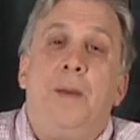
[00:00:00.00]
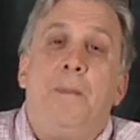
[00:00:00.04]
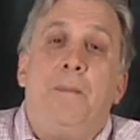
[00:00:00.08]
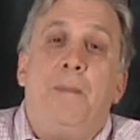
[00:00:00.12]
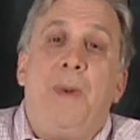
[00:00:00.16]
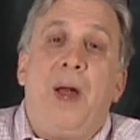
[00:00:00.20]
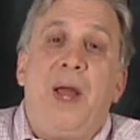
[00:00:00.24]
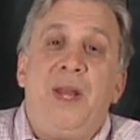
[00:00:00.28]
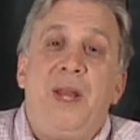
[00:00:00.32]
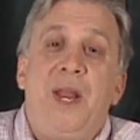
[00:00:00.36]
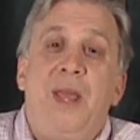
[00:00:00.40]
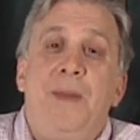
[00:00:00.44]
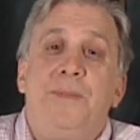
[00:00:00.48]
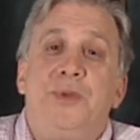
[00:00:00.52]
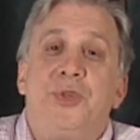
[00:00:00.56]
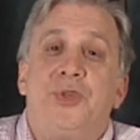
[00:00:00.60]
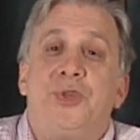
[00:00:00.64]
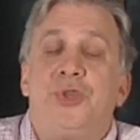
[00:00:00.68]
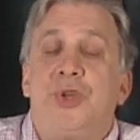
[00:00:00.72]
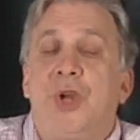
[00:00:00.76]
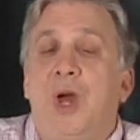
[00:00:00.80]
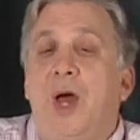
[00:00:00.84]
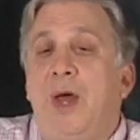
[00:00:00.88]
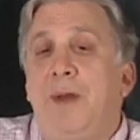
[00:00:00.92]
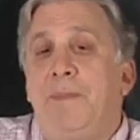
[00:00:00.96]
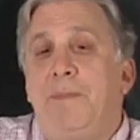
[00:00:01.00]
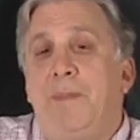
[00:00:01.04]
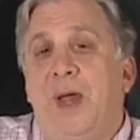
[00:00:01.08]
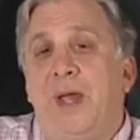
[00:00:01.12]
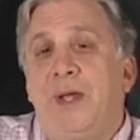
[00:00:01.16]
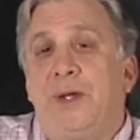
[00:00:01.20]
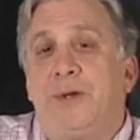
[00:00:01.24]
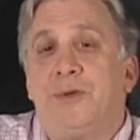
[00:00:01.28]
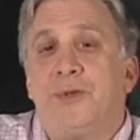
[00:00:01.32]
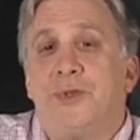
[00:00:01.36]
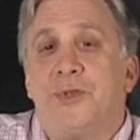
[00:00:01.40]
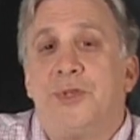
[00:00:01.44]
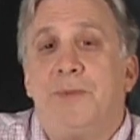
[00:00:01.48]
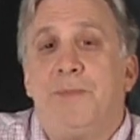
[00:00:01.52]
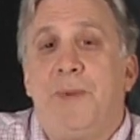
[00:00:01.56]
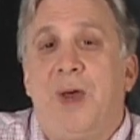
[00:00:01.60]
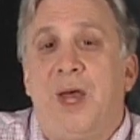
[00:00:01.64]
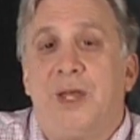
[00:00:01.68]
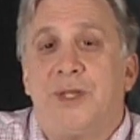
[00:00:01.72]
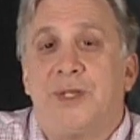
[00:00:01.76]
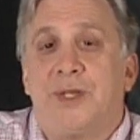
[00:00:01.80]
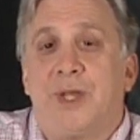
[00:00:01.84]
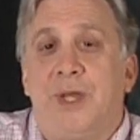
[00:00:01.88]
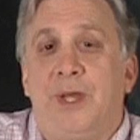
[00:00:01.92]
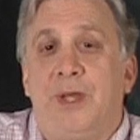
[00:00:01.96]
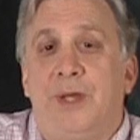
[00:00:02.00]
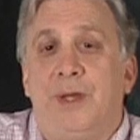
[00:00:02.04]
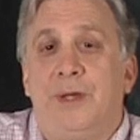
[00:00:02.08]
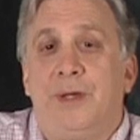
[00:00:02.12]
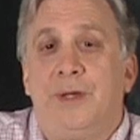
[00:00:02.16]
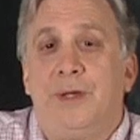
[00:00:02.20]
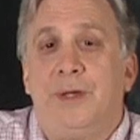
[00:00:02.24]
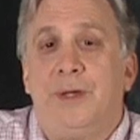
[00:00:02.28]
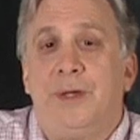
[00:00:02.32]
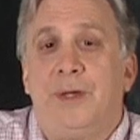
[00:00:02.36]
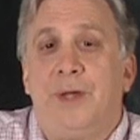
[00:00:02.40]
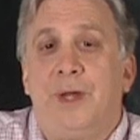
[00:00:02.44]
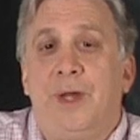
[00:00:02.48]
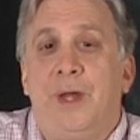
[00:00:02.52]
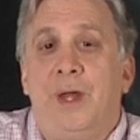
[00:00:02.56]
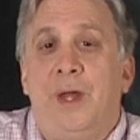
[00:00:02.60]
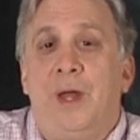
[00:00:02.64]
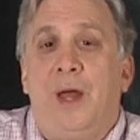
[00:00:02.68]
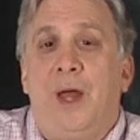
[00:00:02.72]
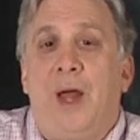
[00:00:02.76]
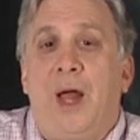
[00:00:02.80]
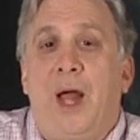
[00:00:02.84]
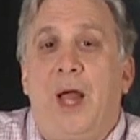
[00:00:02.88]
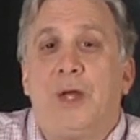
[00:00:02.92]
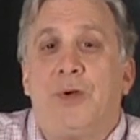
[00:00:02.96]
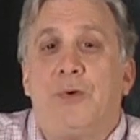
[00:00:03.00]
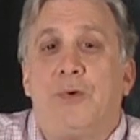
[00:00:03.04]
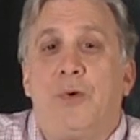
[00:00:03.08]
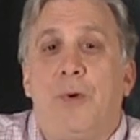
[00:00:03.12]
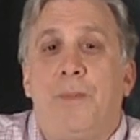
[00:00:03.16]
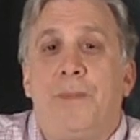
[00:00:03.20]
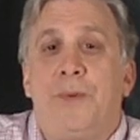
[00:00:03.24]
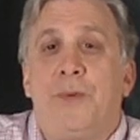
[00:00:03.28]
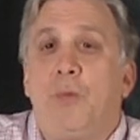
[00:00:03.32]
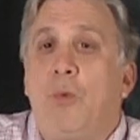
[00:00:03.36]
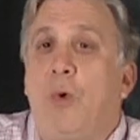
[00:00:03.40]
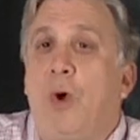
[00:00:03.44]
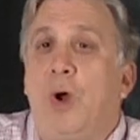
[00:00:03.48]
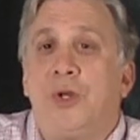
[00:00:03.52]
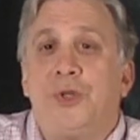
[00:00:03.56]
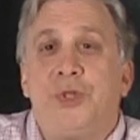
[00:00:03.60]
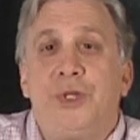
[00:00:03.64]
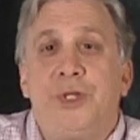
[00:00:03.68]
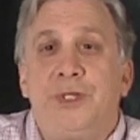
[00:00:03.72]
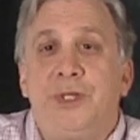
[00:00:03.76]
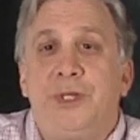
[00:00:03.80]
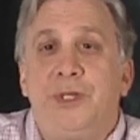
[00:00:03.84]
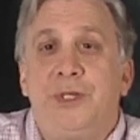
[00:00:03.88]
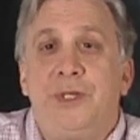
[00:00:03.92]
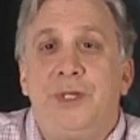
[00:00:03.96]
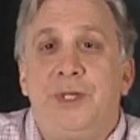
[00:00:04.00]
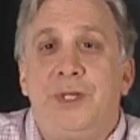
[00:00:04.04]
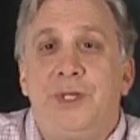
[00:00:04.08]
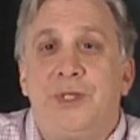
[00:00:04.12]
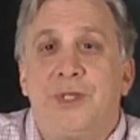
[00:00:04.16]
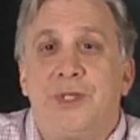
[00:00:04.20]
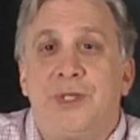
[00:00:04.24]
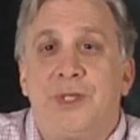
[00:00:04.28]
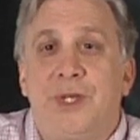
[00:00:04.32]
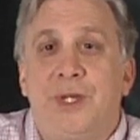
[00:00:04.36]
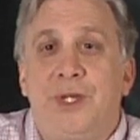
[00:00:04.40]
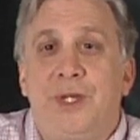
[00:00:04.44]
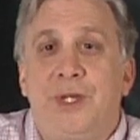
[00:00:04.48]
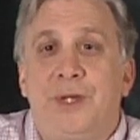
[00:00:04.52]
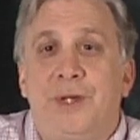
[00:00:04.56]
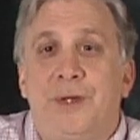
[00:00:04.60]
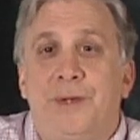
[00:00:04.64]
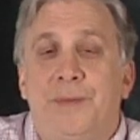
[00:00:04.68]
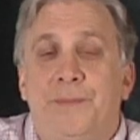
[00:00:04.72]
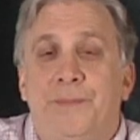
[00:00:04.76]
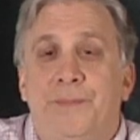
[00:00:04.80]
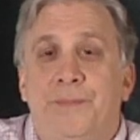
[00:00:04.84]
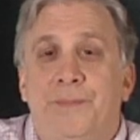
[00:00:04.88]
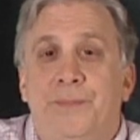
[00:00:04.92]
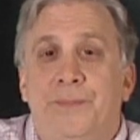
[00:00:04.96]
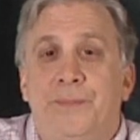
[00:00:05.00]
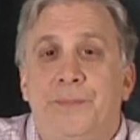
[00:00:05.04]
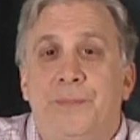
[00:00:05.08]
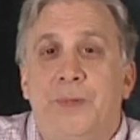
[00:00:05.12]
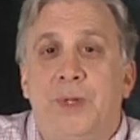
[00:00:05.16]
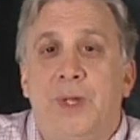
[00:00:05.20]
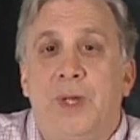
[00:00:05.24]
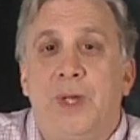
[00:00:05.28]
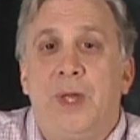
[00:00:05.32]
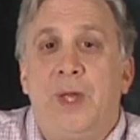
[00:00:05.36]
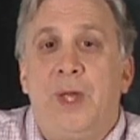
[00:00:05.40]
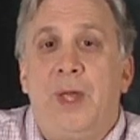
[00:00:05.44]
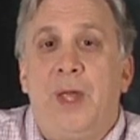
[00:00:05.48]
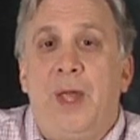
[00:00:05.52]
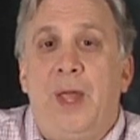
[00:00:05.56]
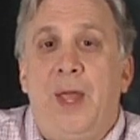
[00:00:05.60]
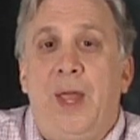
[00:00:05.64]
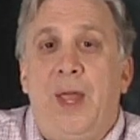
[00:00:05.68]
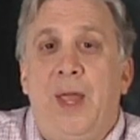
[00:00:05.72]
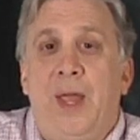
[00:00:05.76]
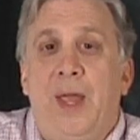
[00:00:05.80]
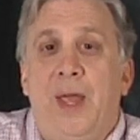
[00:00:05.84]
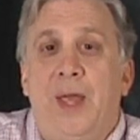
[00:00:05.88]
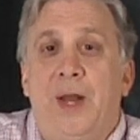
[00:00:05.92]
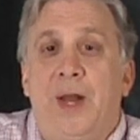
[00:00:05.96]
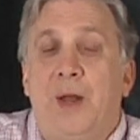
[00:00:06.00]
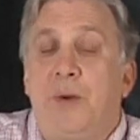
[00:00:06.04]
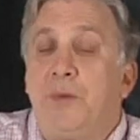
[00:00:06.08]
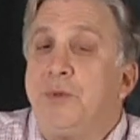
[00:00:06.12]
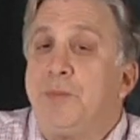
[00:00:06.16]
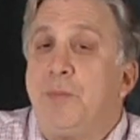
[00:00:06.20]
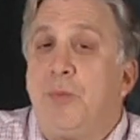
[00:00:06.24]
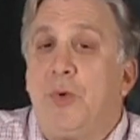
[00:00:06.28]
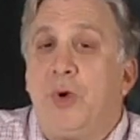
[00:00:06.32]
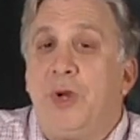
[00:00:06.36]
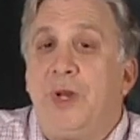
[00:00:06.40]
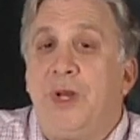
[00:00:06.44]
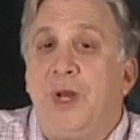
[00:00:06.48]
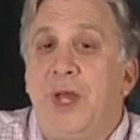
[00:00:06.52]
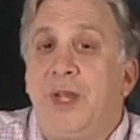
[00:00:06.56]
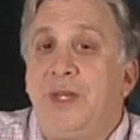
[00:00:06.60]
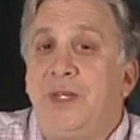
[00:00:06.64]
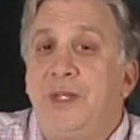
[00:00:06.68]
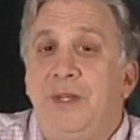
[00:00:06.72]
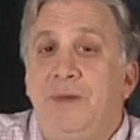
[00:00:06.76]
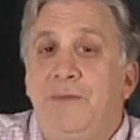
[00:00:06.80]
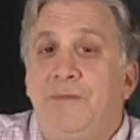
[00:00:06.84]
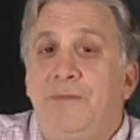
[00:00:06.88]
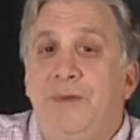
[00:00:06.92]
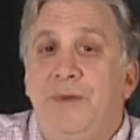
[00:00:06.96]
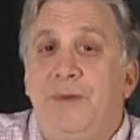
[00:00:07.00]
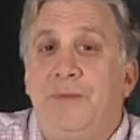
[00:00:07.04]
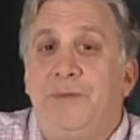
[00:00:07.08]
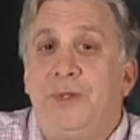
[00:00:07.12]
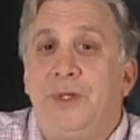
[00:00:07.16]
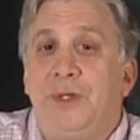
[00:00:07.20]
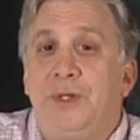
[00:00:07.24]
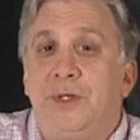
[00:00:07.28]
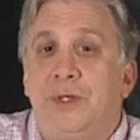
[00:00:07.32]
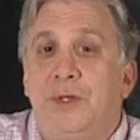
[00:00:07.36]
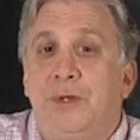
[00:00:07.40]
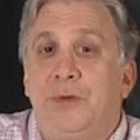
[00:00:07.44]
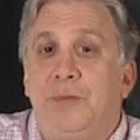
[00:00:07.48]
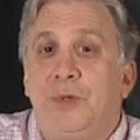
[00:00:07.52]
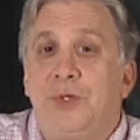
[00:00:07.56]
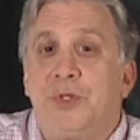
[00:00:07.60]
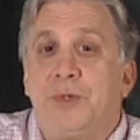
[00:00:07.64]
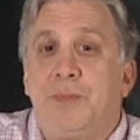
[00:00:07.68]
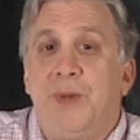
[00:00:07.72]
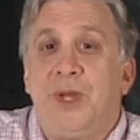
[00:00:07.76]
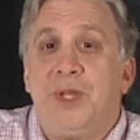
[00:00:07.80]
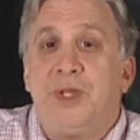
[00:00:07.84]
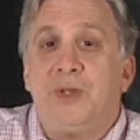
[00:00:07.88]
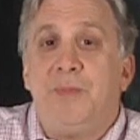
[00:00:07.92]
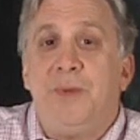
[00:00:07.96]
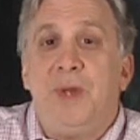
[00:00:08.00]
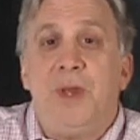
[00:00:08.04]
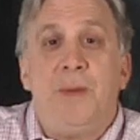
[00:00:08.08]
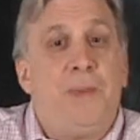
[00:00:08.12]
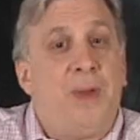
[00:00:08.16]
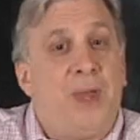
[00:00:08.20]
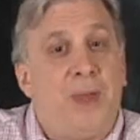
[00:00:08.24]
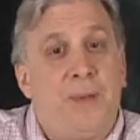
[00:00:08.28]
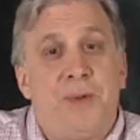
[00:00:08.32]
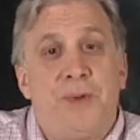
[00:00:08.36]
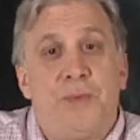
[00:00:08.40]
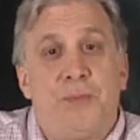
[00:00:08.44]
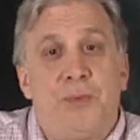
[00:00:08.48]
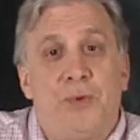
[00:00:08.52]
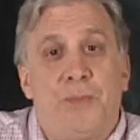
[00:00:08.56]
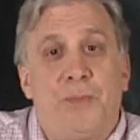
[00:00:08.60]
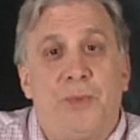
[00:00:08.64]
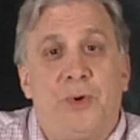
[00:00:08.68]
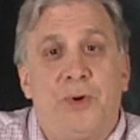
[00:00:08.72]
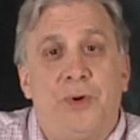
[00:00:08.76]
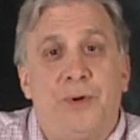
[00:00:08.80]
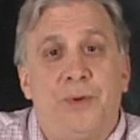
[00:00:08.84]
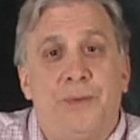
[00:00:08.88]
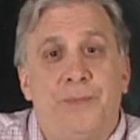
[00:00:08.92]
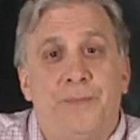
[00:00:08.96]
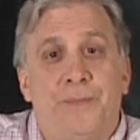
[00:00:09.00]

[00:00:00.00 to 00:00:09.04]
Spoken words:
My name is John Michael Zamoiski. Okay. I grew up in Washington, D.C., and I was born in 1952, which makes me a baby boomer.